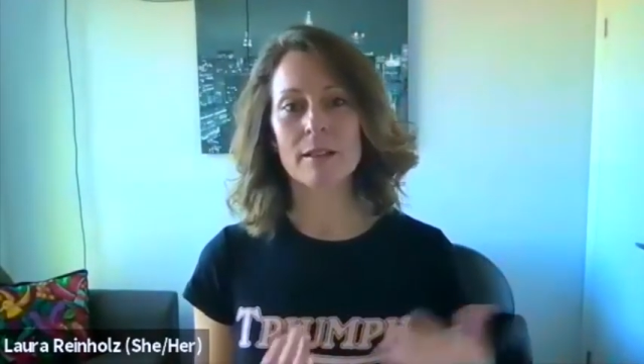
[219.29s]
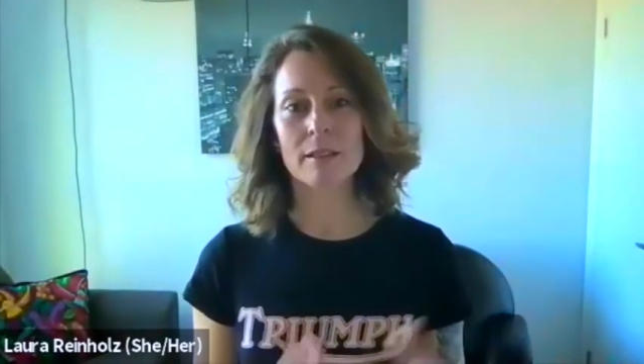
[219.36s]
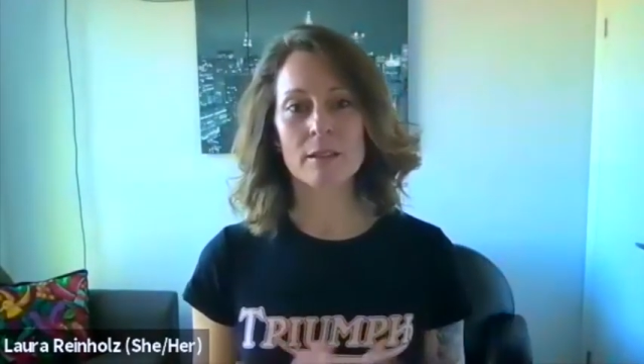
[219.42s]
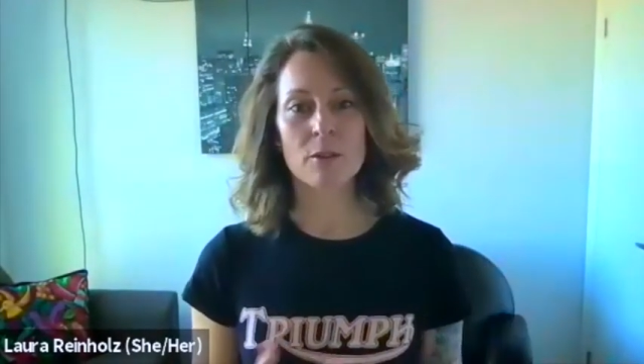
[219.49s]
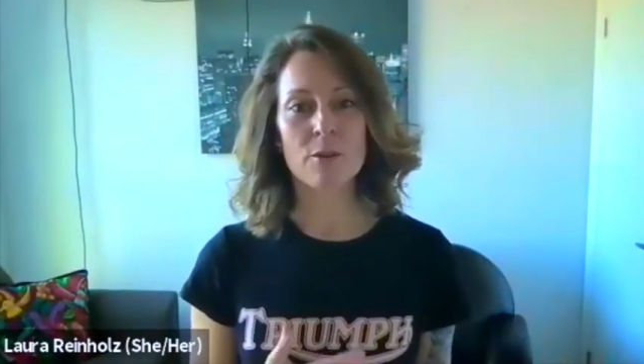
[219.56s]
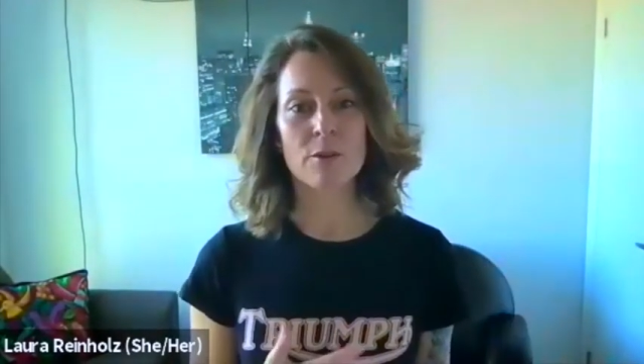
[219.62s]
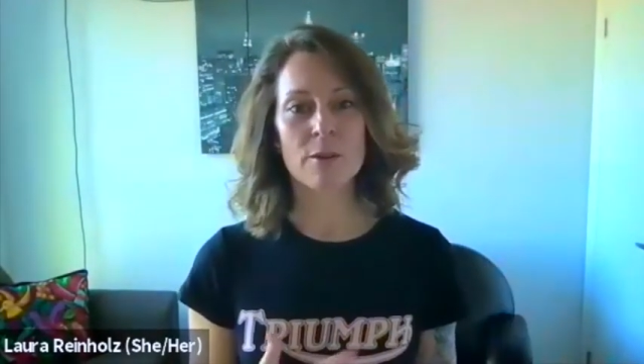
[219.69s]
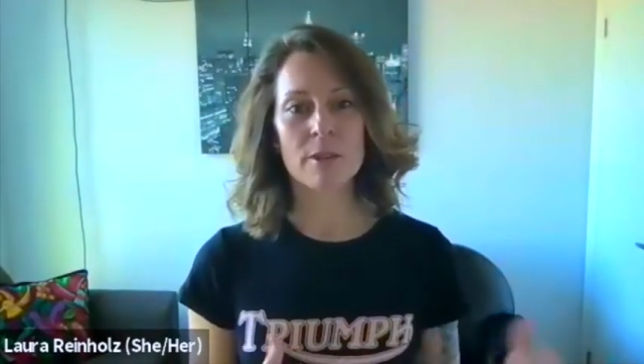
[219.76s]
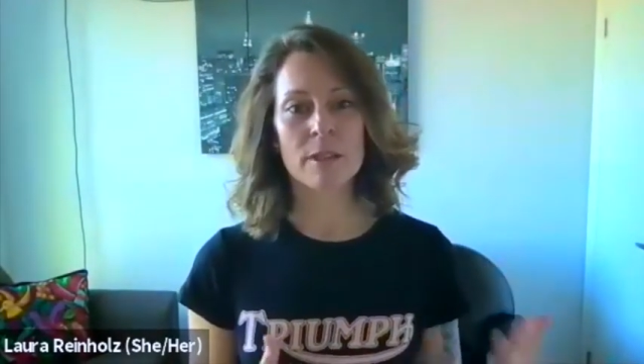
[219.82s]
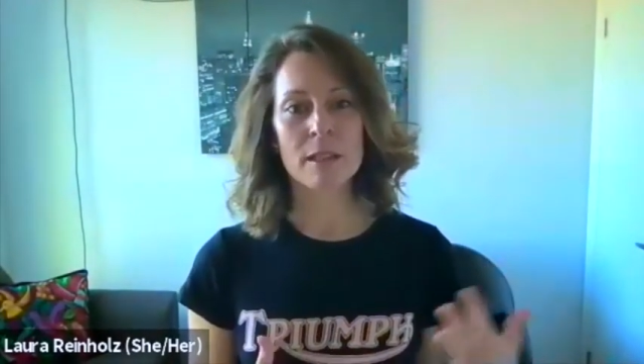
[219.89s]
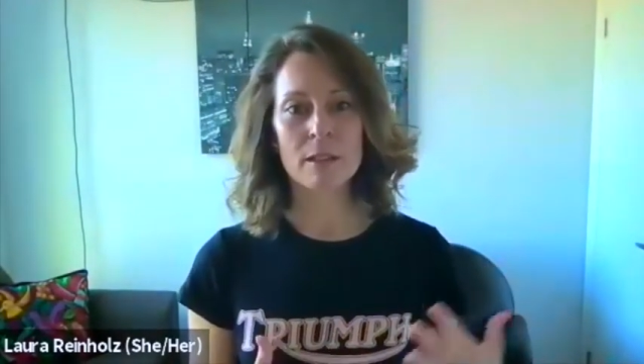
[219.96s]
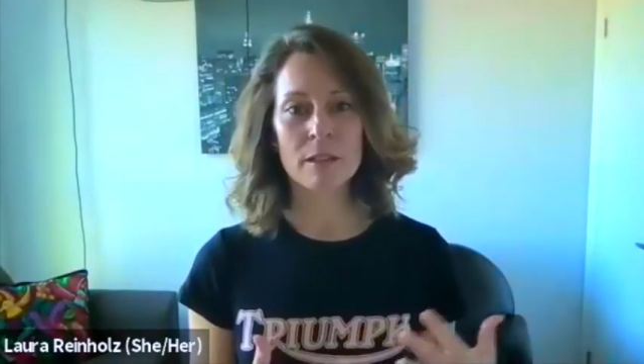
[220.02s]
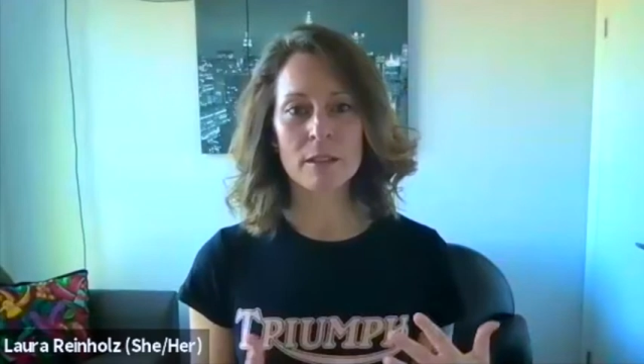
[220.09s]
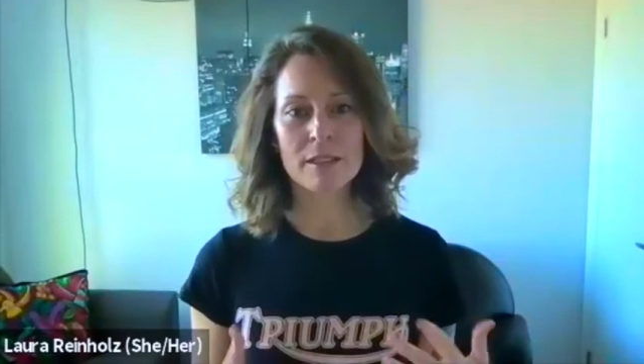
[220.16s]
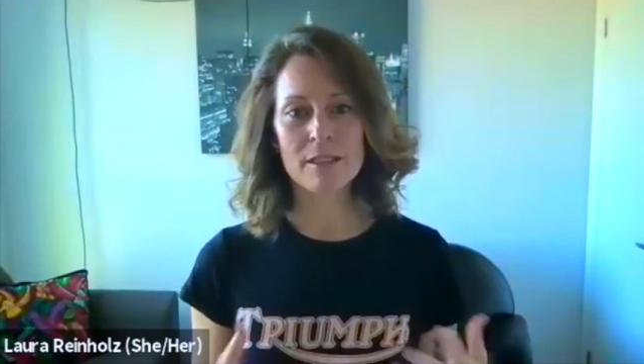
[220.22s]
in northern
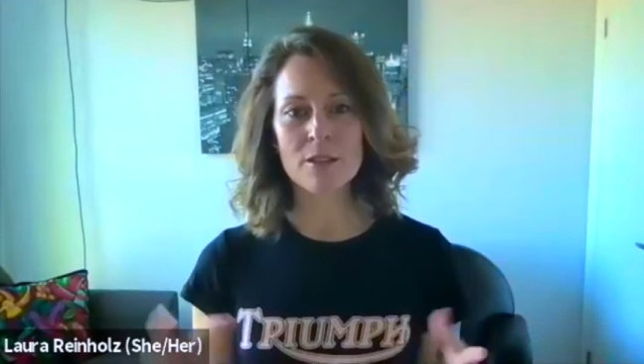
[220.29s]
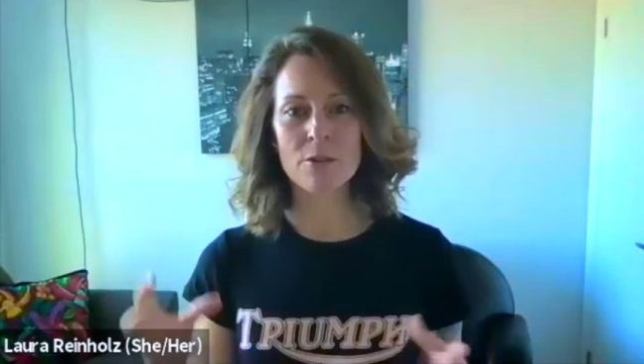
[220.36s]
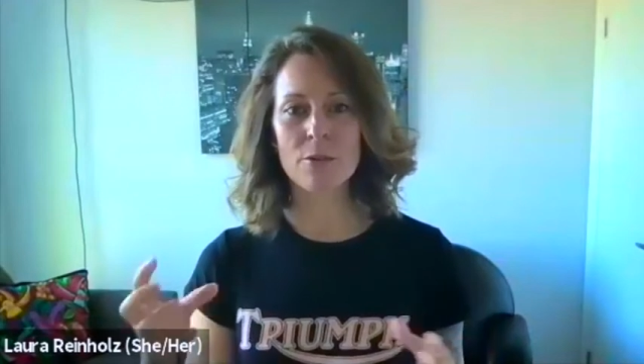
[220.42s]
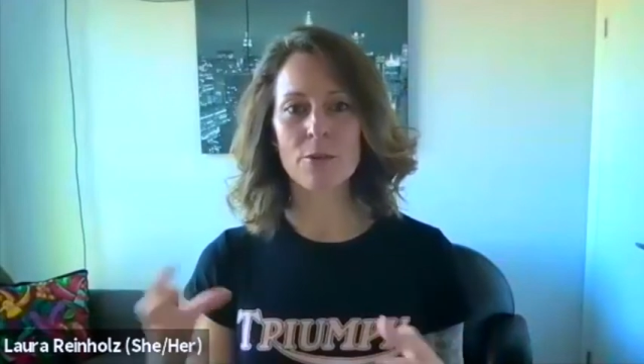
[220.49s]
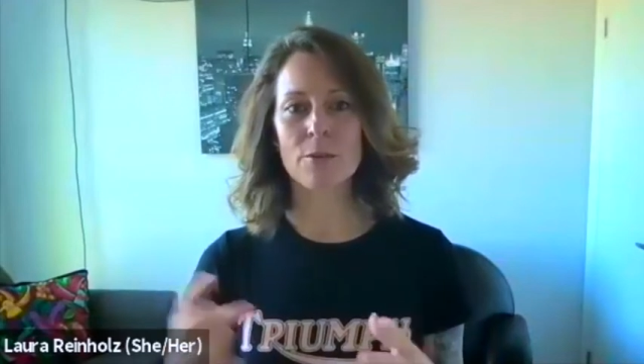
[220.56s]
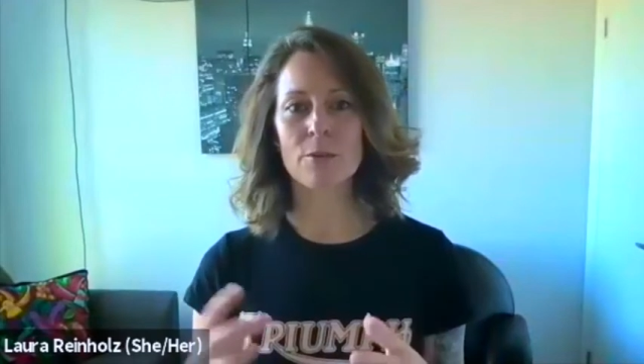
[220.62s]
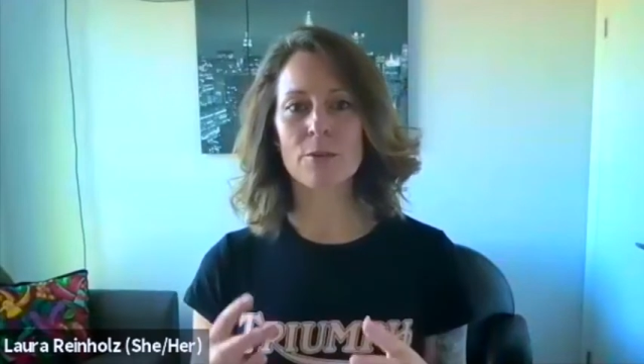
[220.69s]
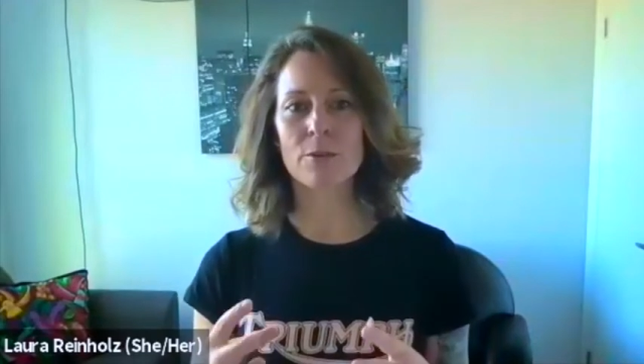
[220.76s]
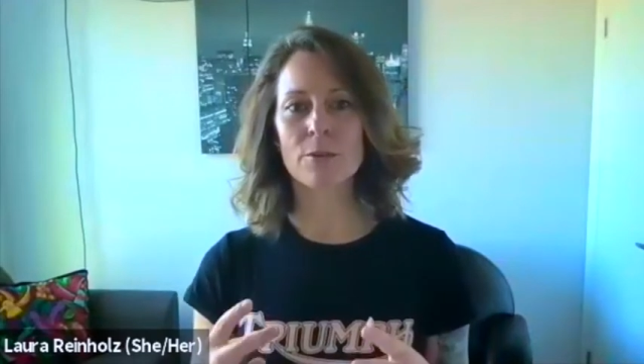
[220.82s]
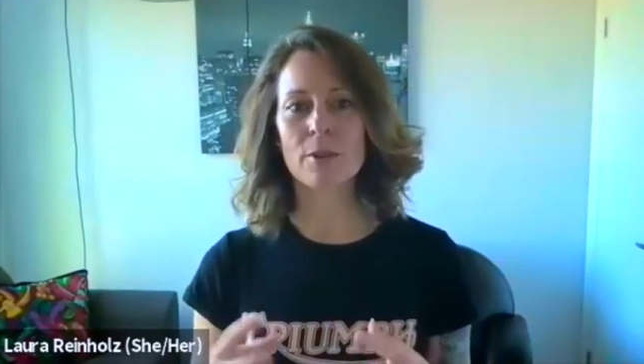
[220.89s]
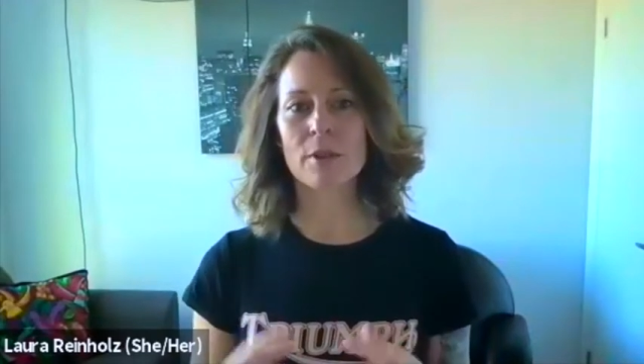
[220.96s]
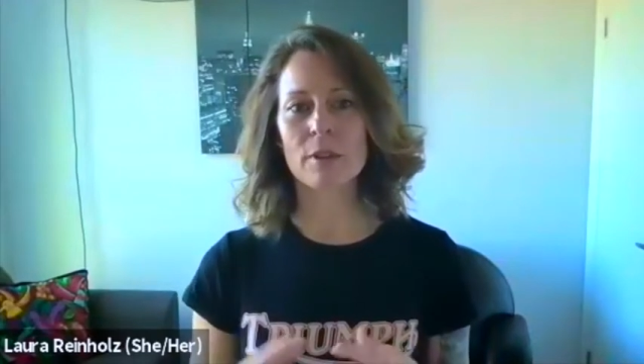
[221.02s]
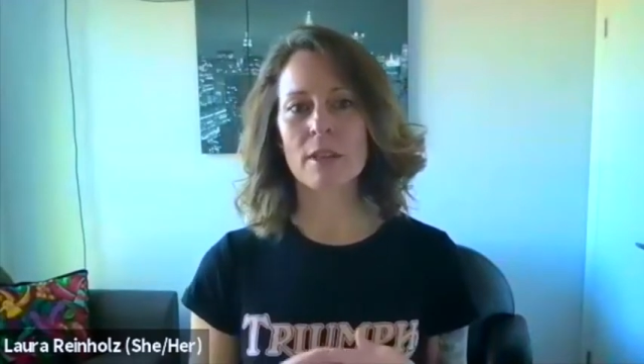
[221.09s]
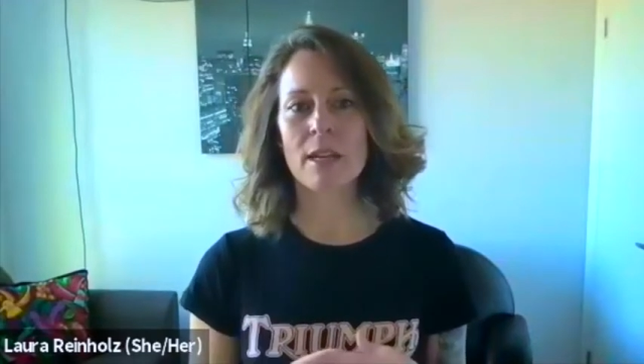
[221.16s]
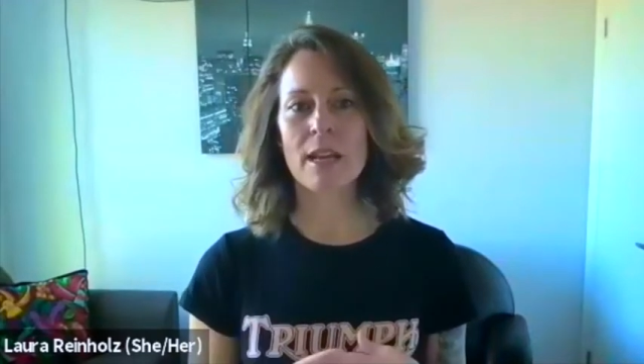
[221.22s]
Italy, so
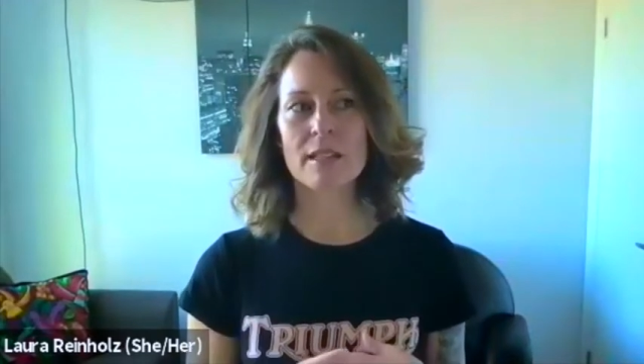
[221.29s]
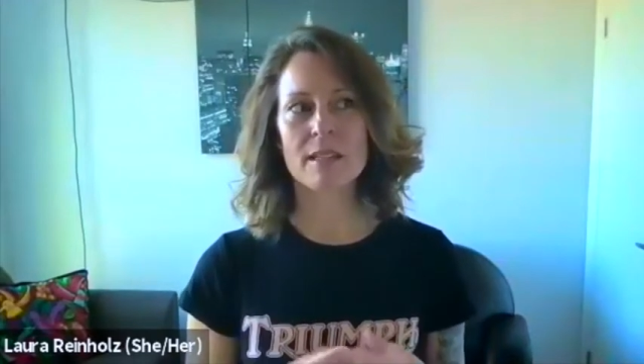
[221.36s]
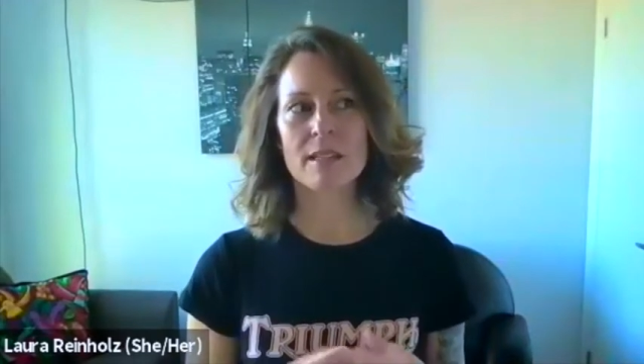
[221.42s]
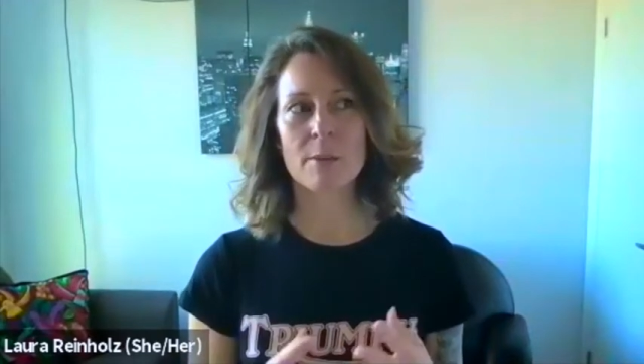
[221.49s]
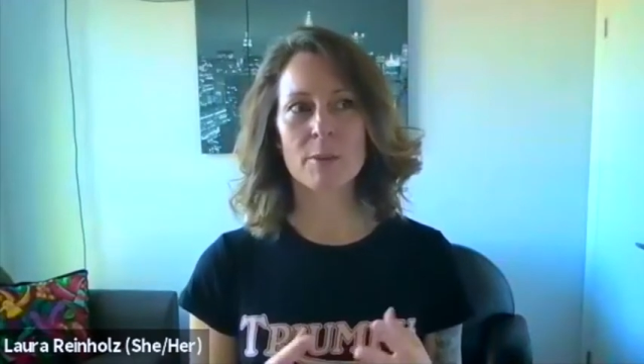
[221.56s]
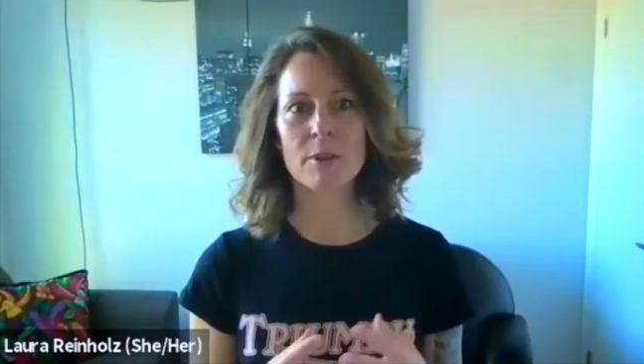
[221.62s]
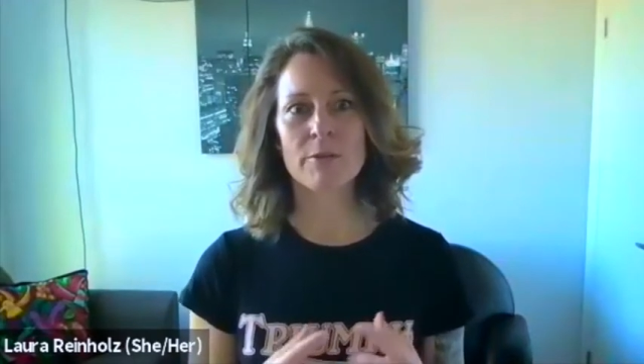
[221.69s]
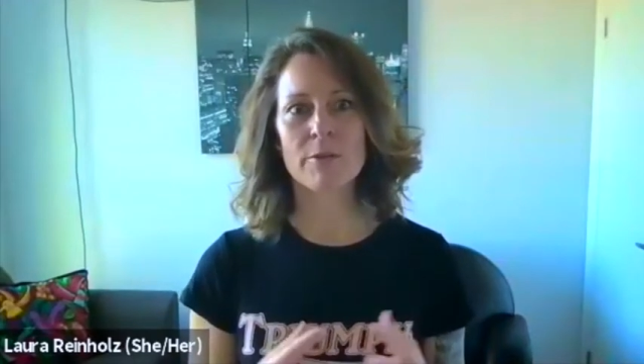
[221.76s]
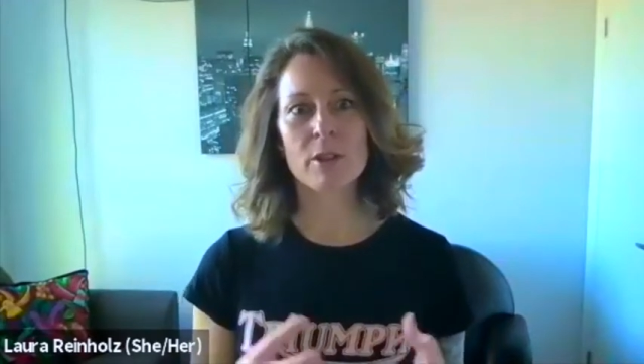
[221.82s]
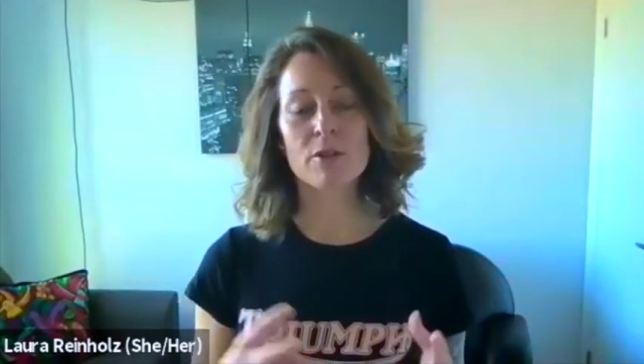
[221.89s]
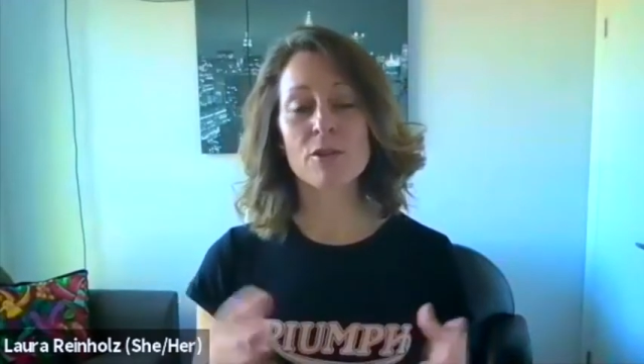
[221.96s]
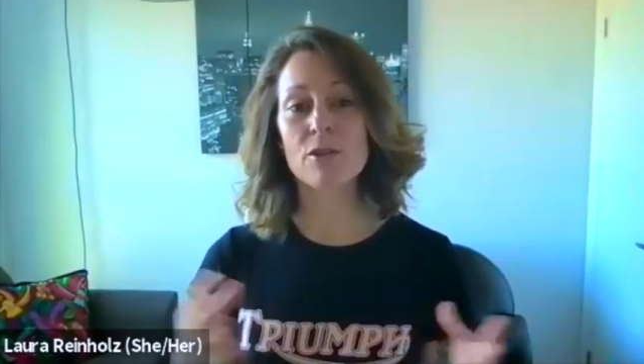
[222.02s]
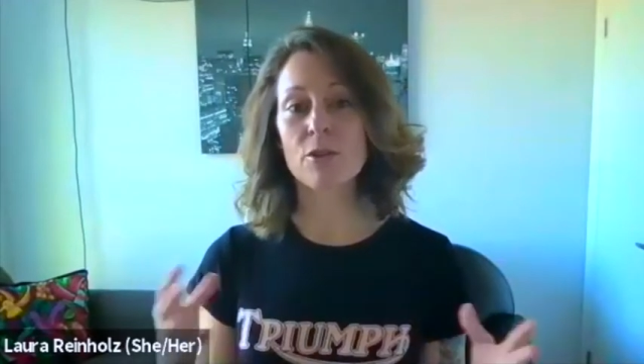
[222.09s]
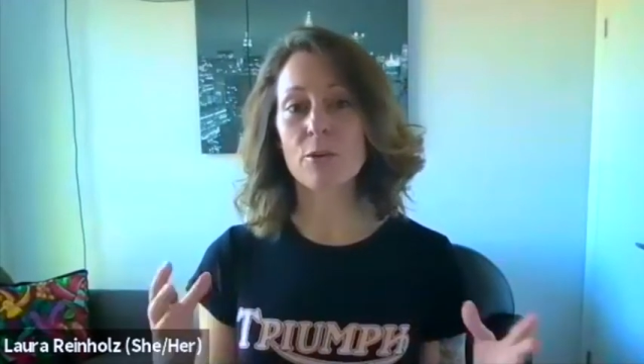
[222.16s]
in the next couple of years,